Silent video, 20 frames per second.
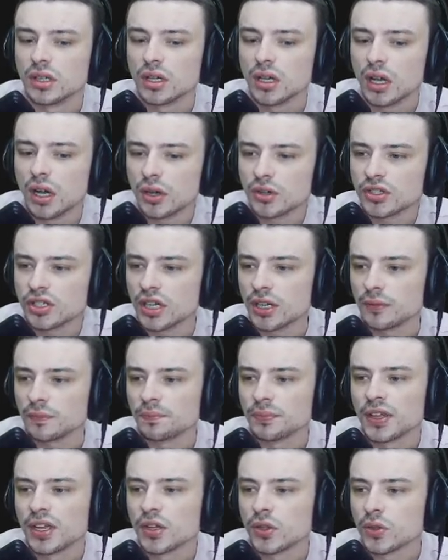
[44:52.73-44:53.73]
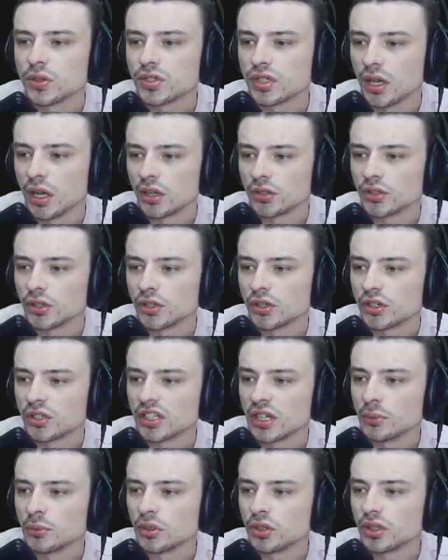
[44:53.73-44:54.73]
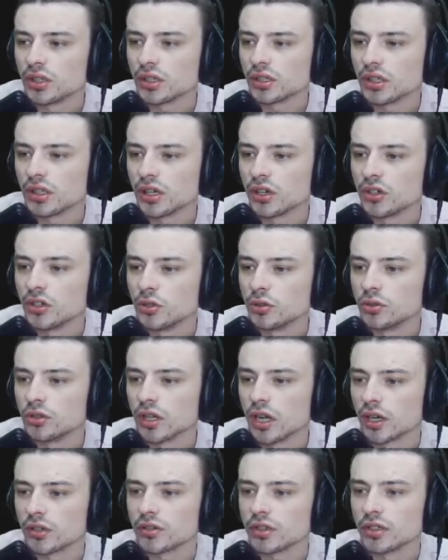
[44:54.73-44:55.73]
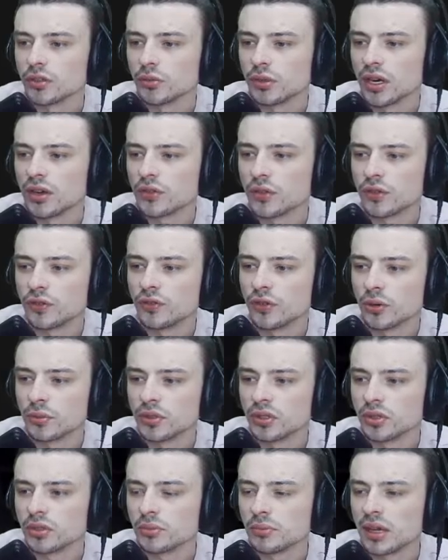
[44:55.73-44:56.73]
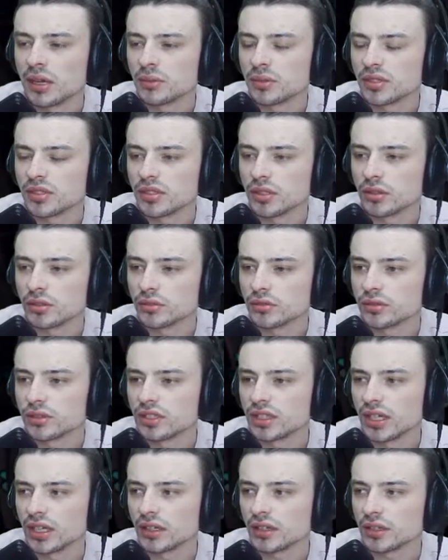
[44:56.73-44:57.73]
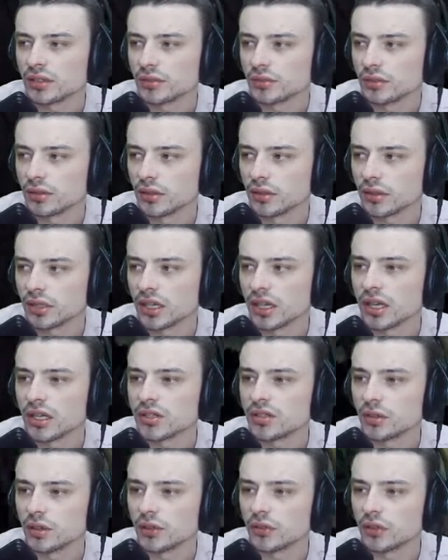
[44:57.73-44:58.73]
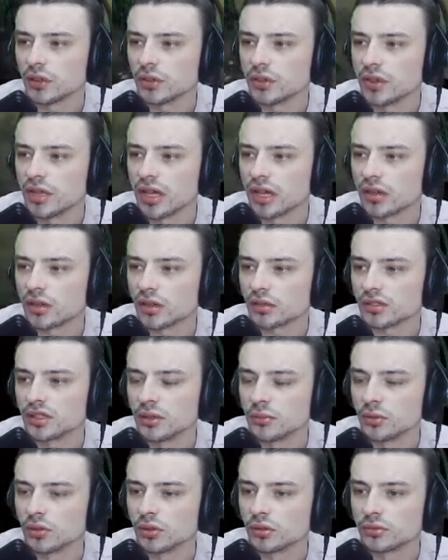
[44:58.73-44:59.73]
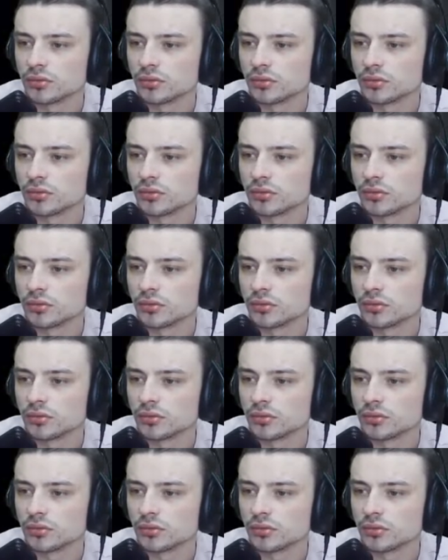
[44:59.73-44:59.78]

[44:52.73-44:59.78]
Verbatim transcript: Oh, shit. Use the altar on your temple to declare a new doctrine whenever you form a new commandment stone. Sick. Okay, so let's go do that at our temple.